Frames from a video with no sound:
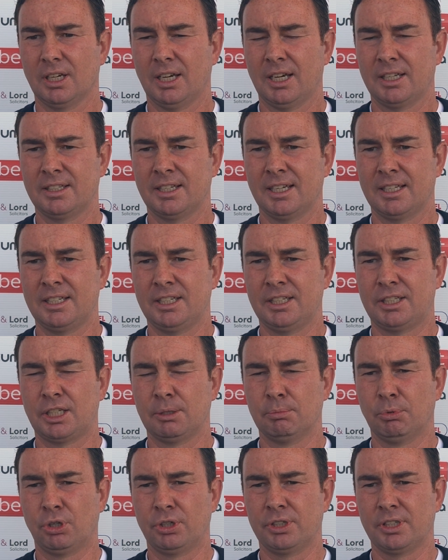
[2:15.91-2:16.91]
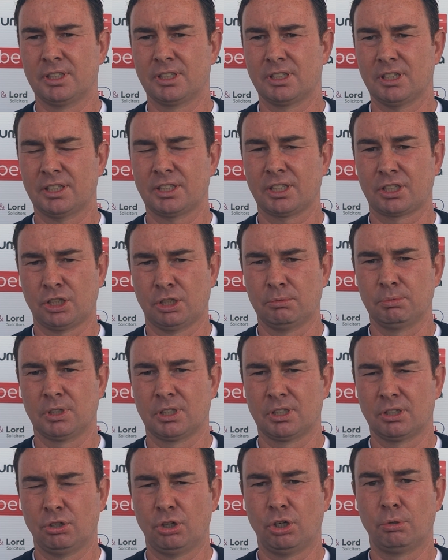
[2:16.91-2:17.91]
and then he came on and had a couple
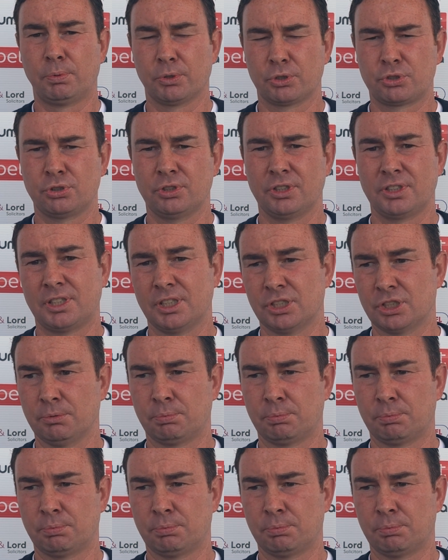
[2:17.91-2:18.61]
of opportunities.